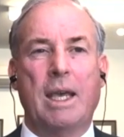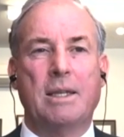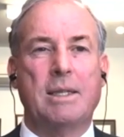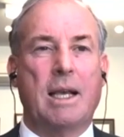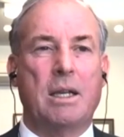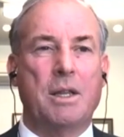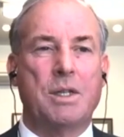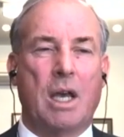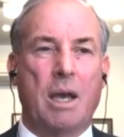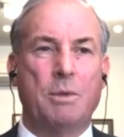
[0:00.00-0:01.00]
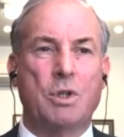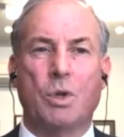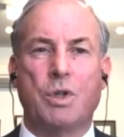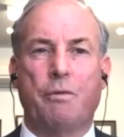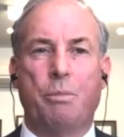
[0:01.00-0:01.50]
exactly the same
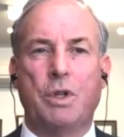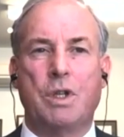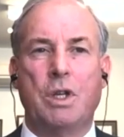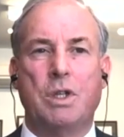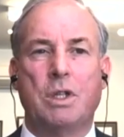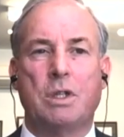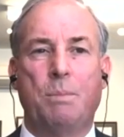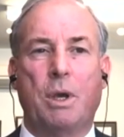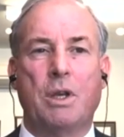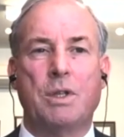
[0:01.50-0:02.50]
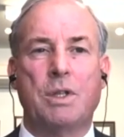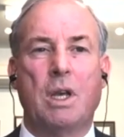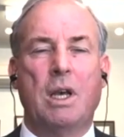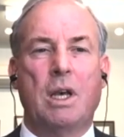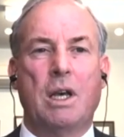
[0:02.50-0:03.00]
sorts of procedures, because